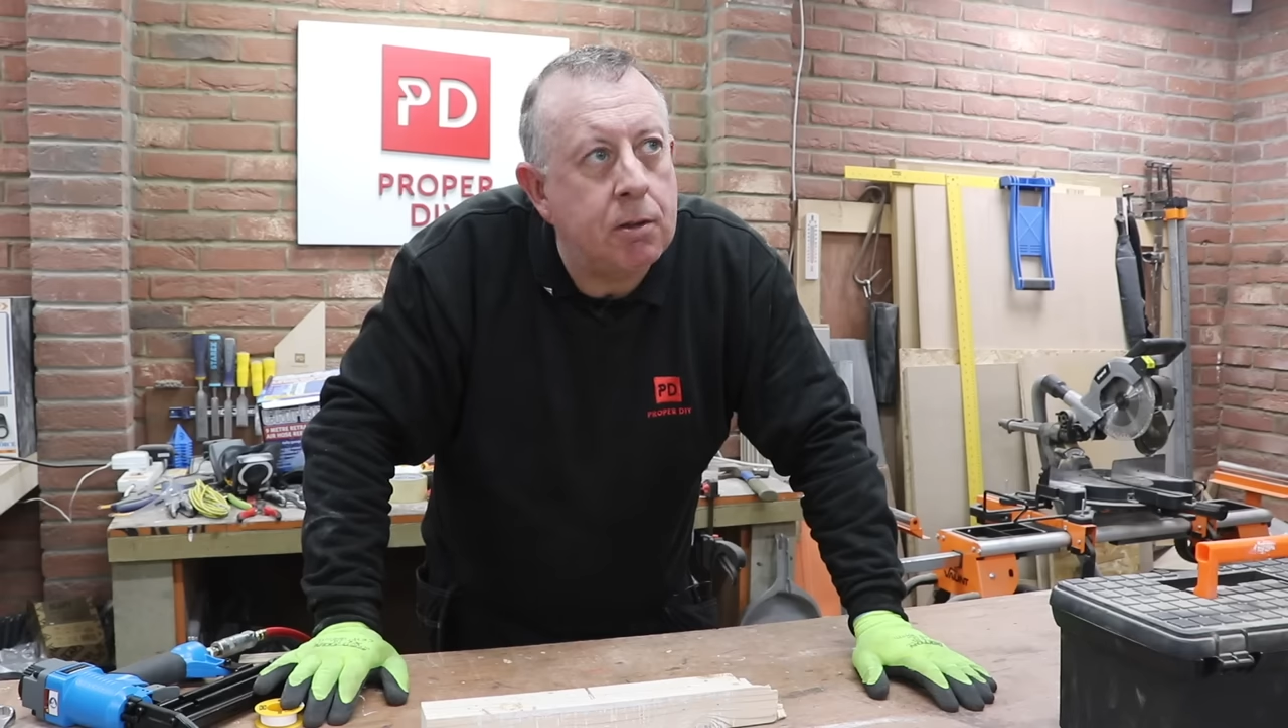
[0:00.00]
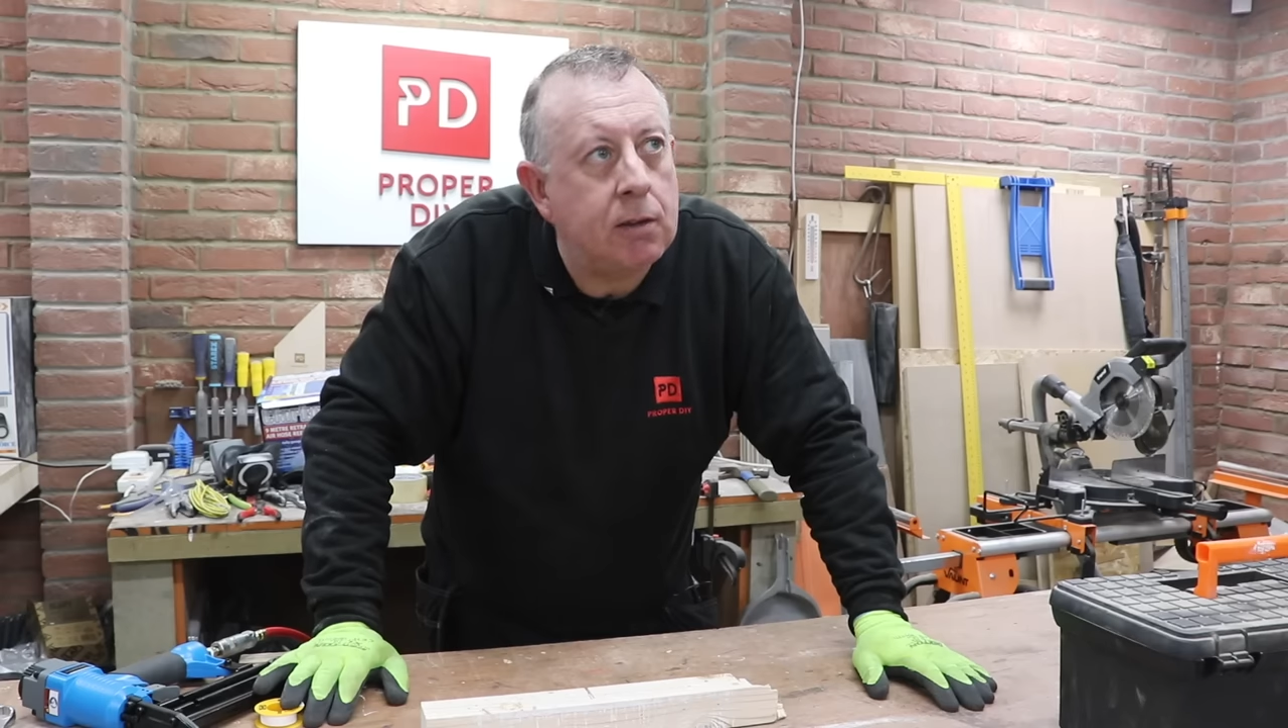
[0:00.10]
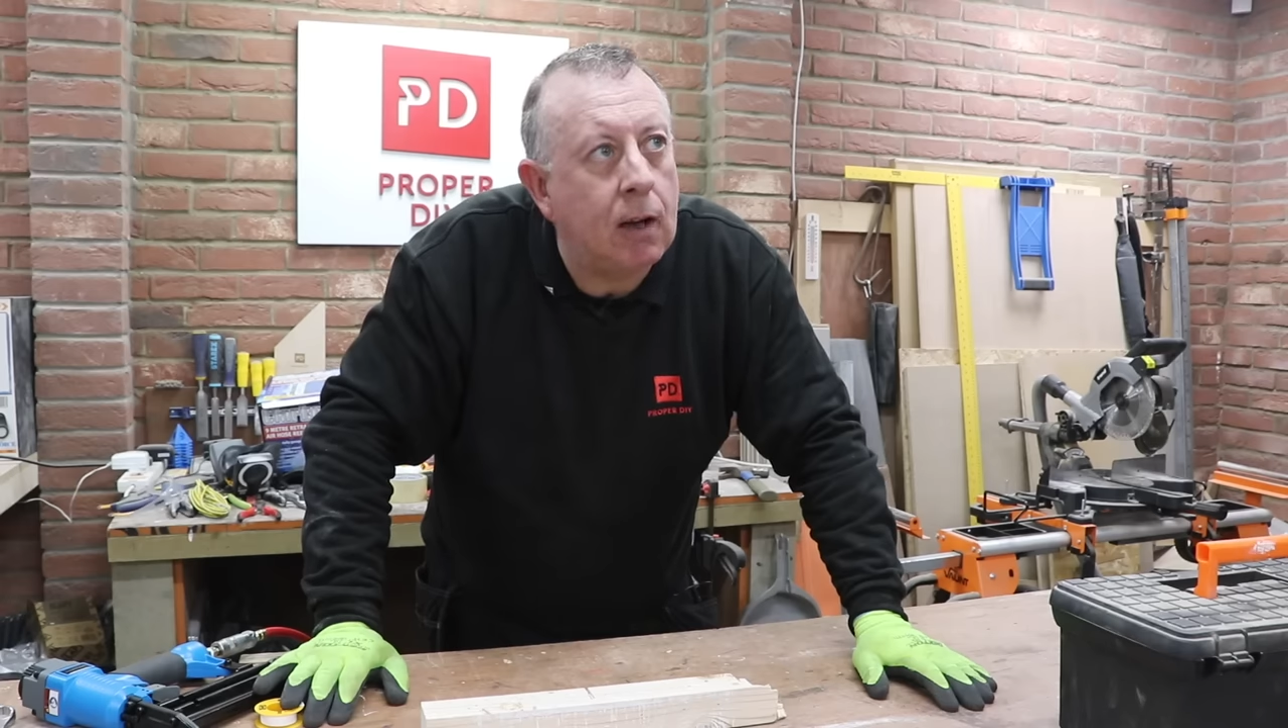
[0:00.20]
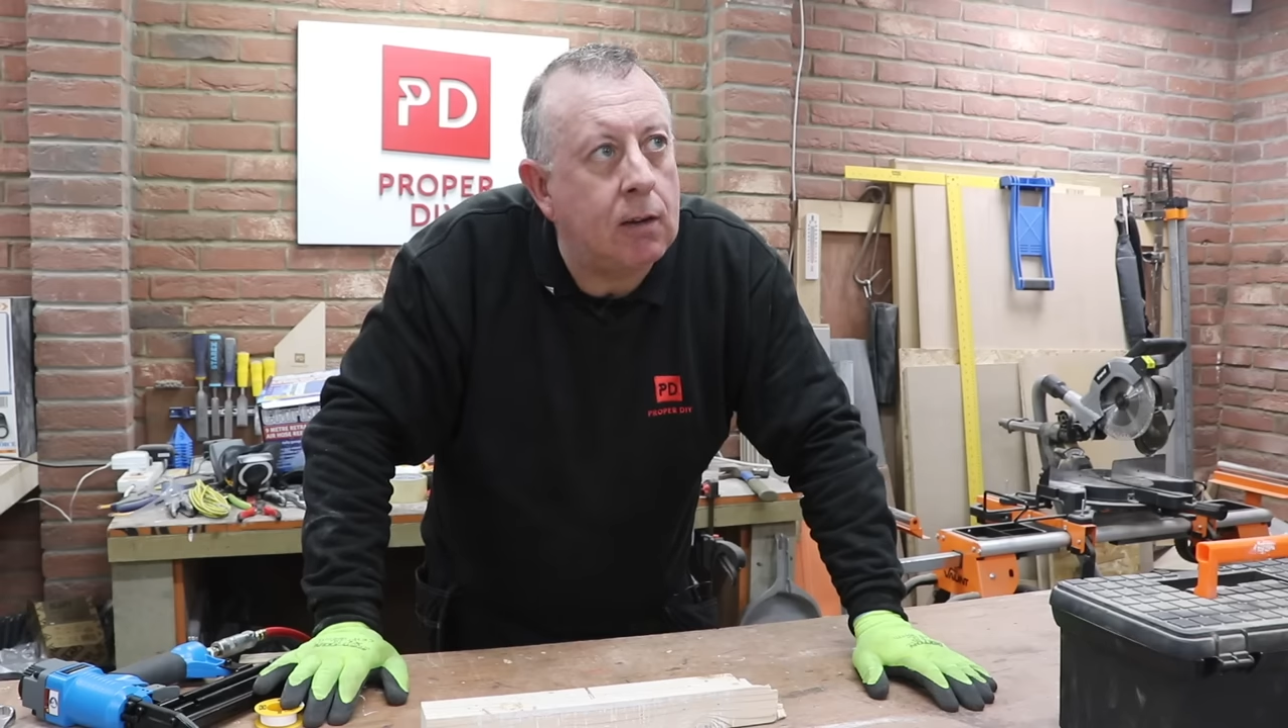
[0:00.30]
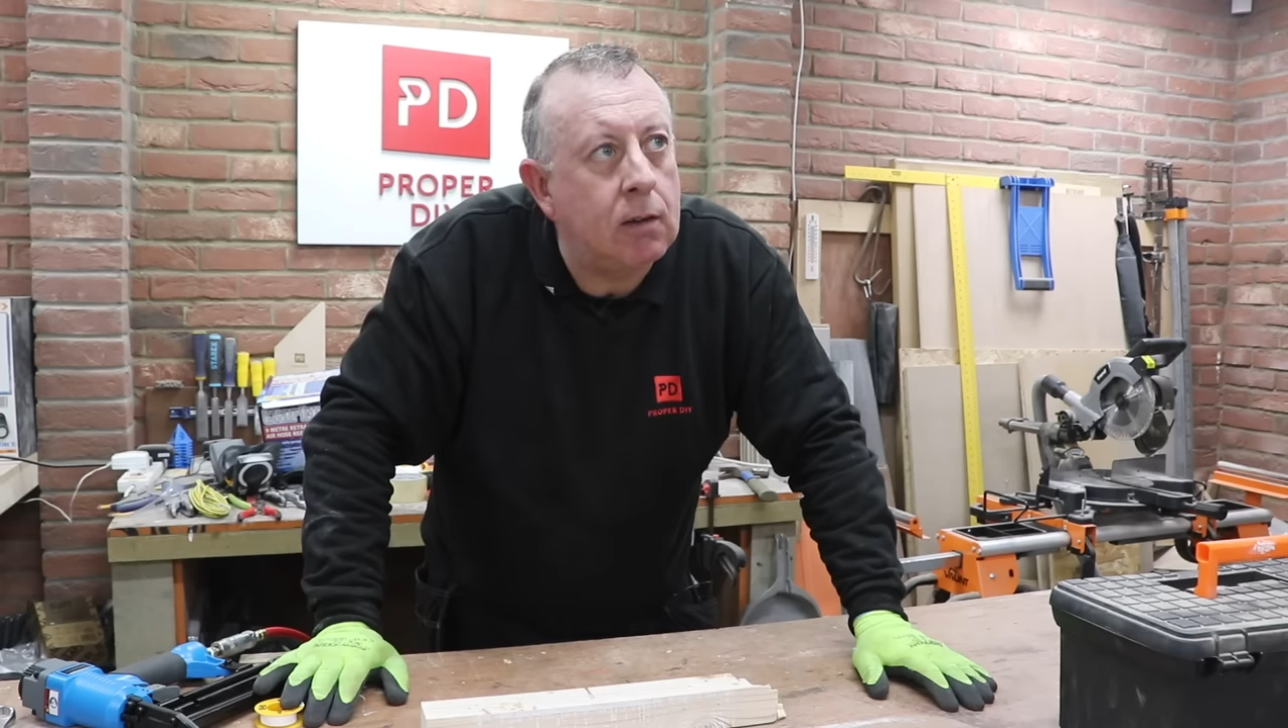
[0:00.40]

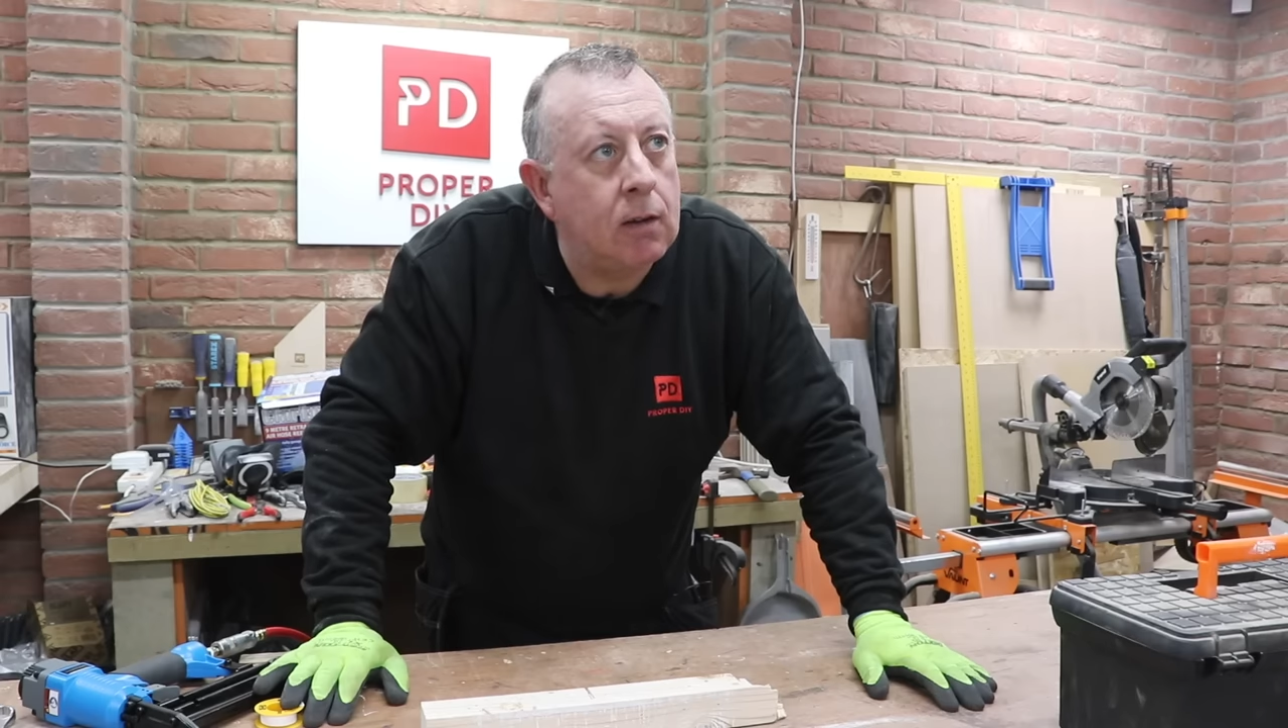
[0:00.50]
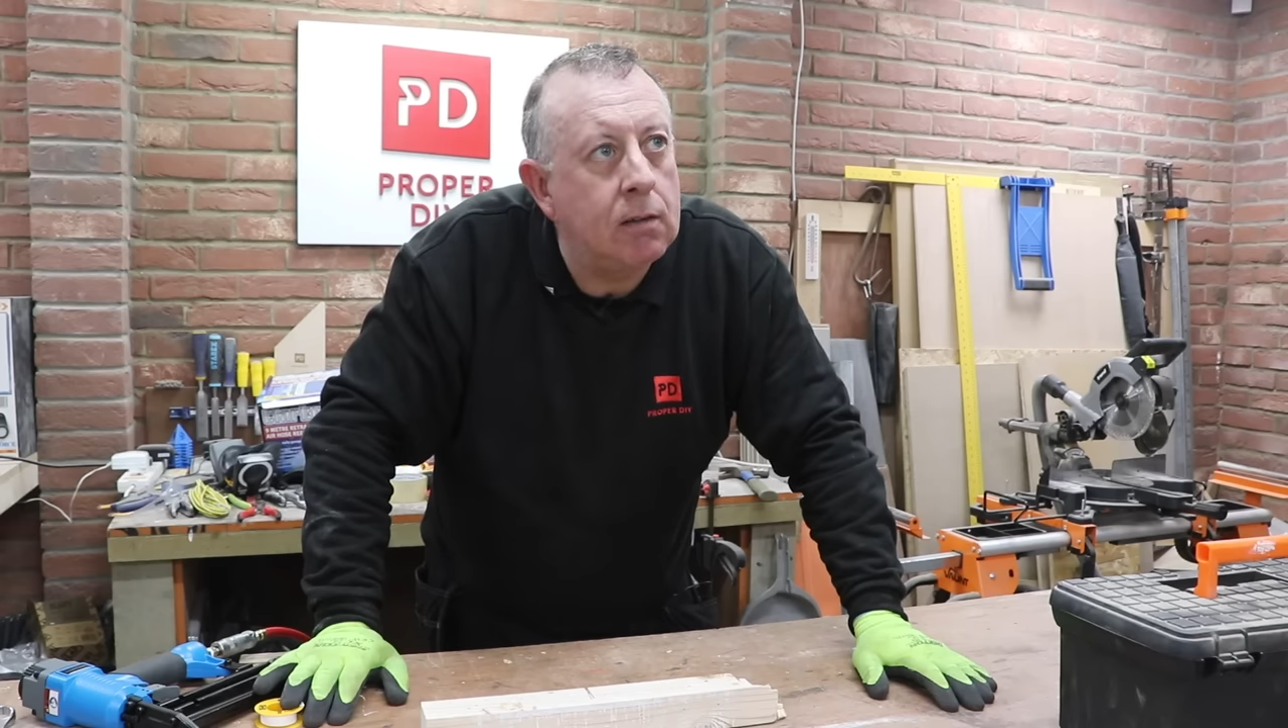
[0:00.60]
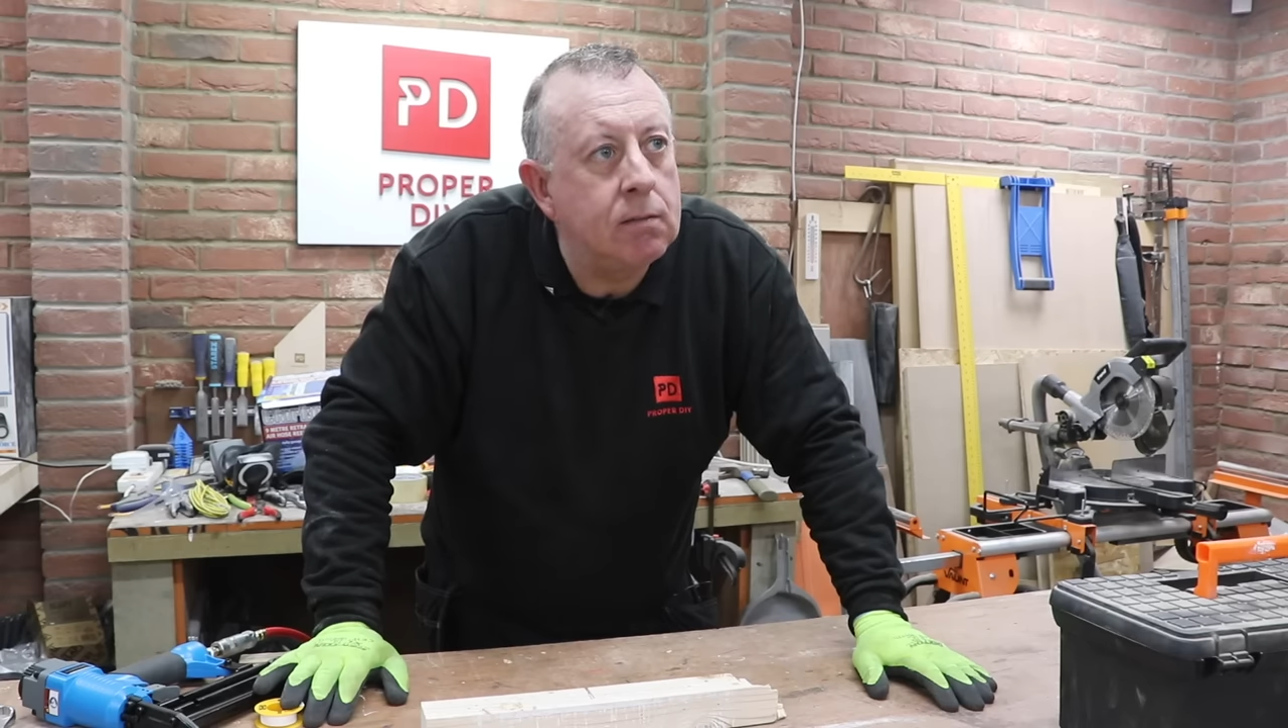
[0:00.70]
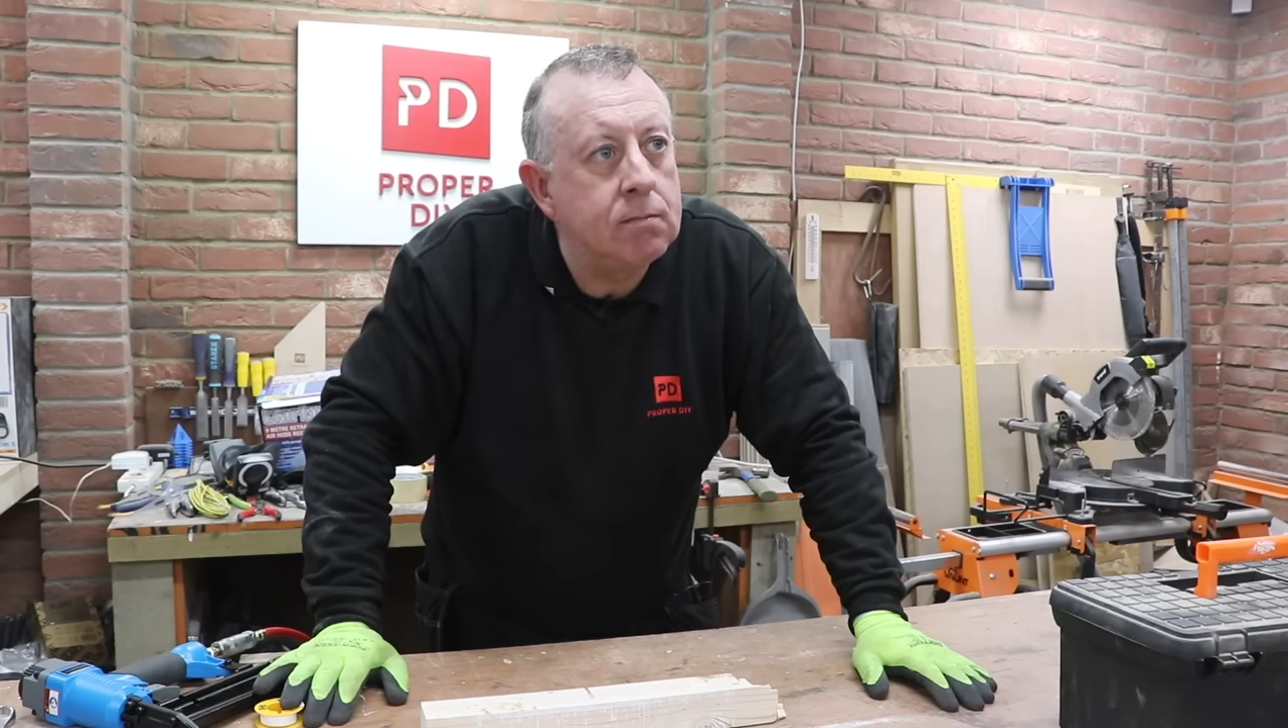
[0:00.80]
protection.